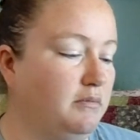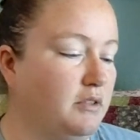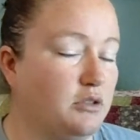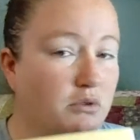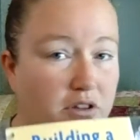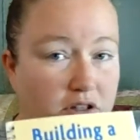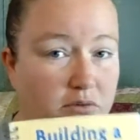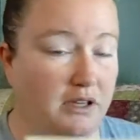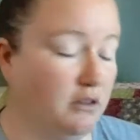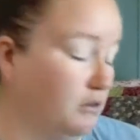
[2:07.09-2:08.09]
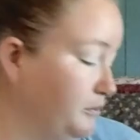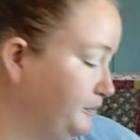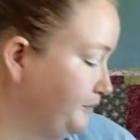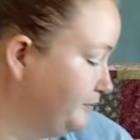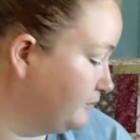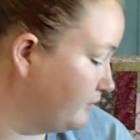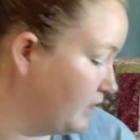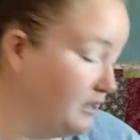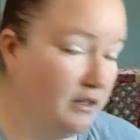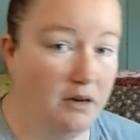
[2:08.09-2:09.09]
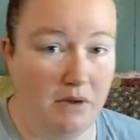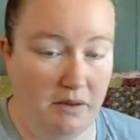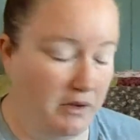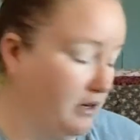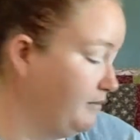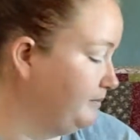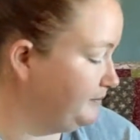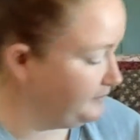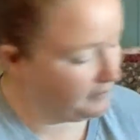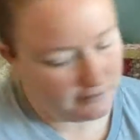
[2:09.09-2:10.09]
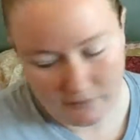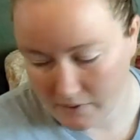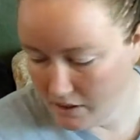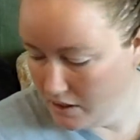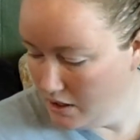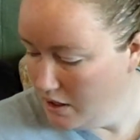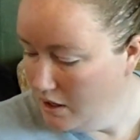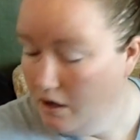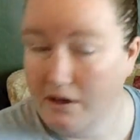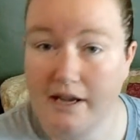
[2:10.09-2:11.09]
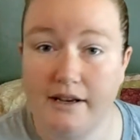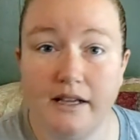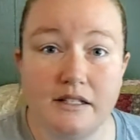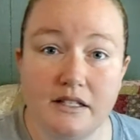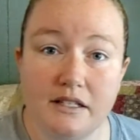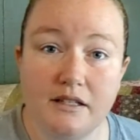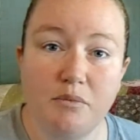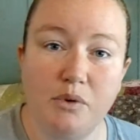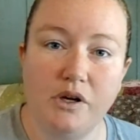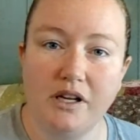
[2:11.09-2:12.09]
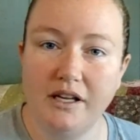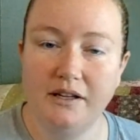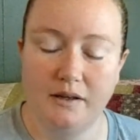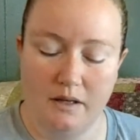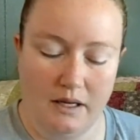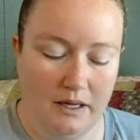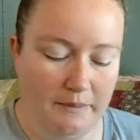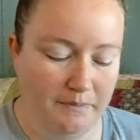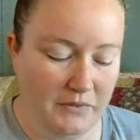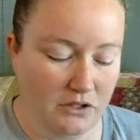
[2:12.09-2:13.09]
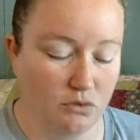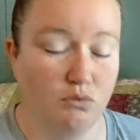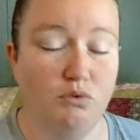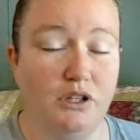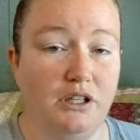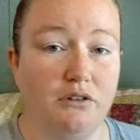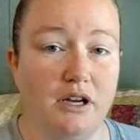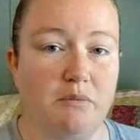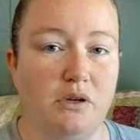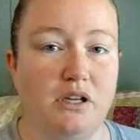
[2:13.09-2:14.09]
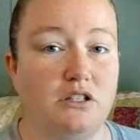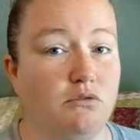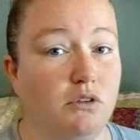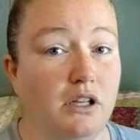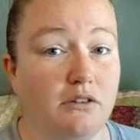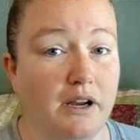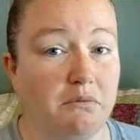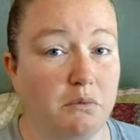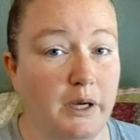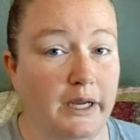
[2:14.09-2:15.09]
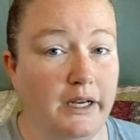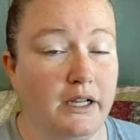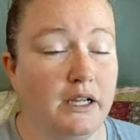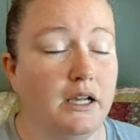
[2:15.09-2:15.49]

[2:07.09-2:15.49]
It's worth its weight in gold, in my opinion. Okay, next book. It's a really great book. It's a really great read.